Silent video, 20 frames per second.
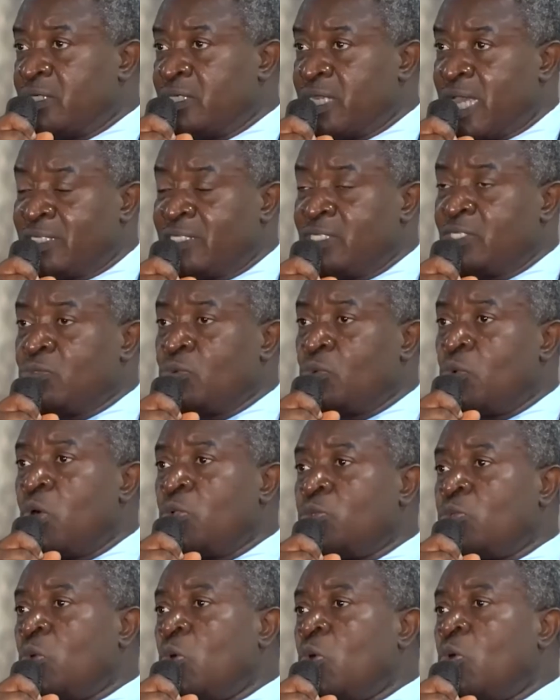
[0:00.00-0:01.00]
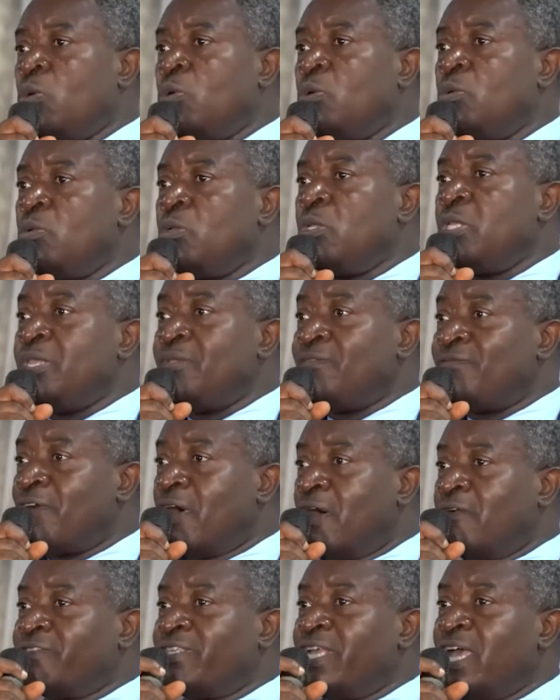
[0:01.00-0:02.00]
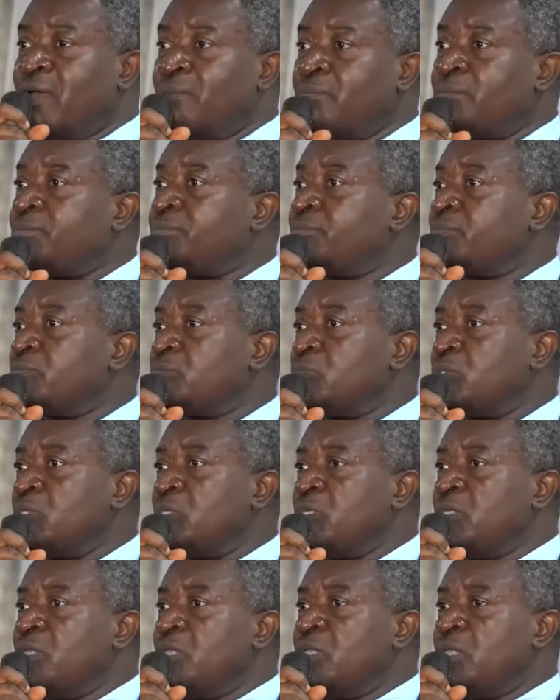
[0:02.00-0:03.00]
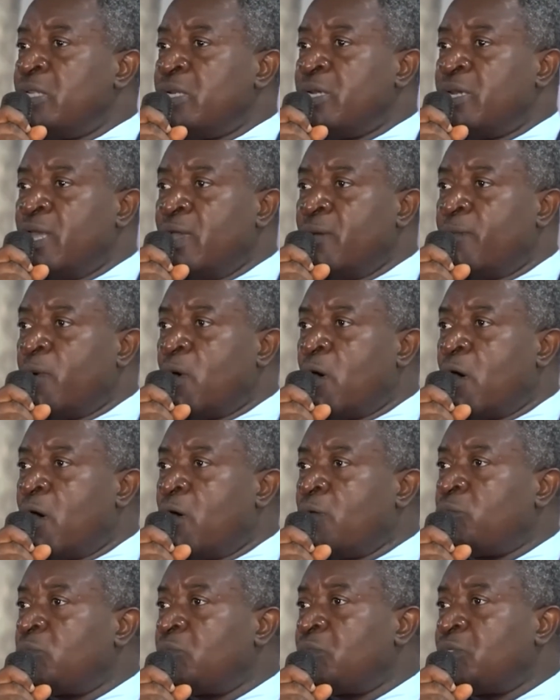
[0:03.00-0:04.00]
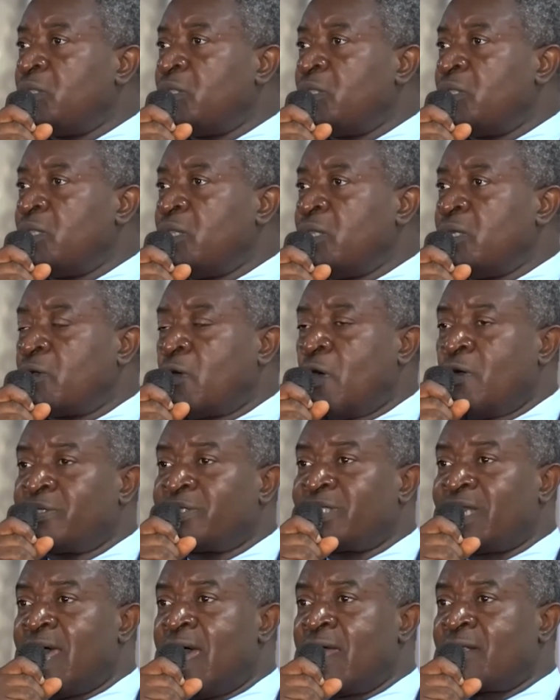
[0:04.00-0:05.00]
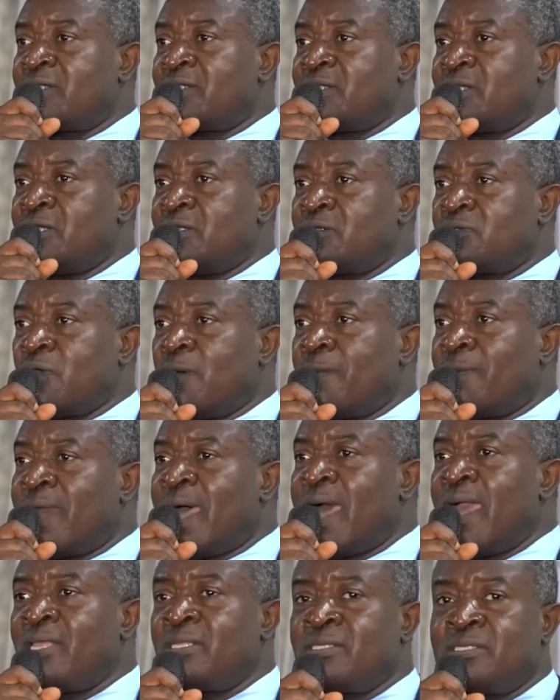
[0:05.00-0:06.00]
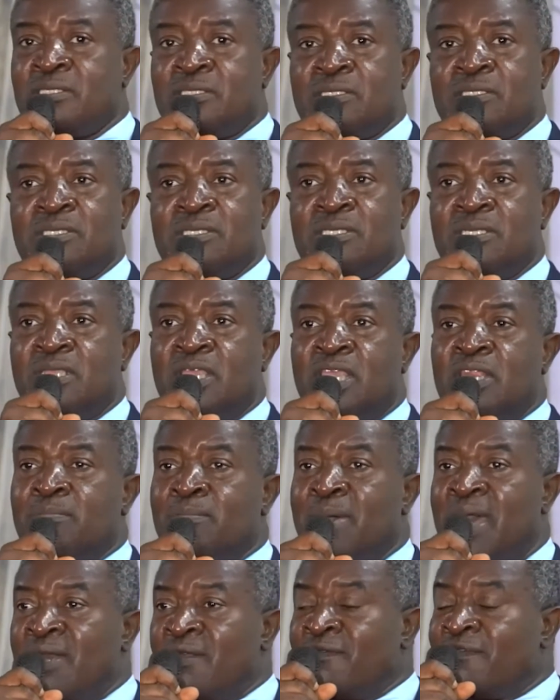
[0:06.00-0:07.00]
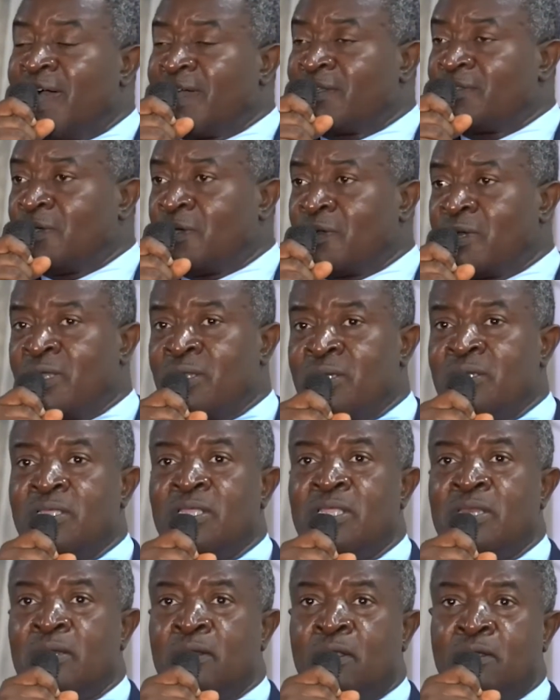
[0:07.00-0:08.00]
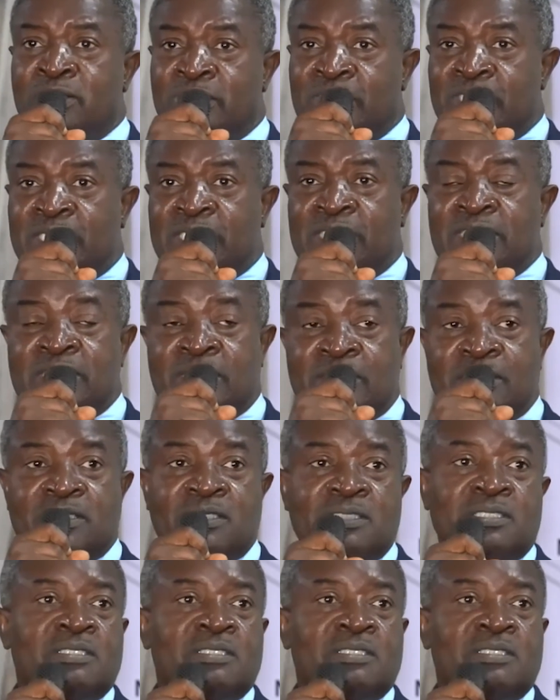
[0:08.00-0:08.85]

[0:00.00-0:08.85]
That is, we want to involve them in labor, in contracts, in supplies, in manufacturing, in logistics,